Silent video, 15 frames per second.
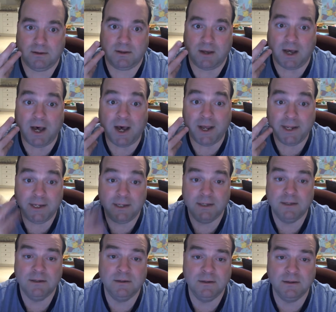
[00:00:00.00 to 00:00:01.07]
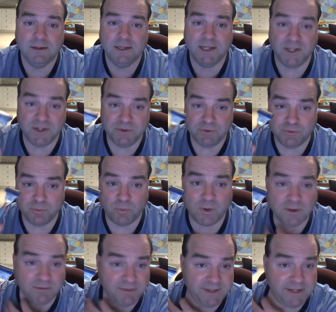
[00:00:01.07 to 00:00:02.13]
I can use one
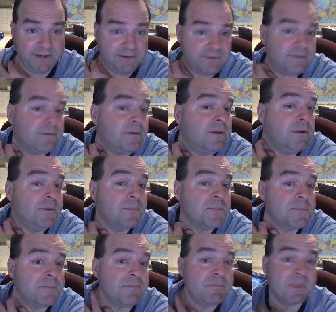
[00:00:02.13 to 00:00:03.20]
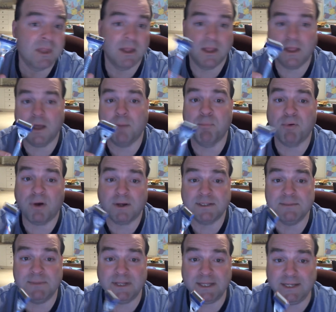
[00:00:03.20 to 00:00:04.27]
of these
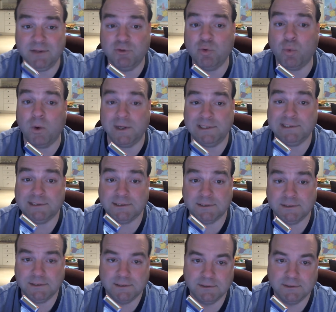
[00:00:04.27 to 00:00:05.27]
approximately twice.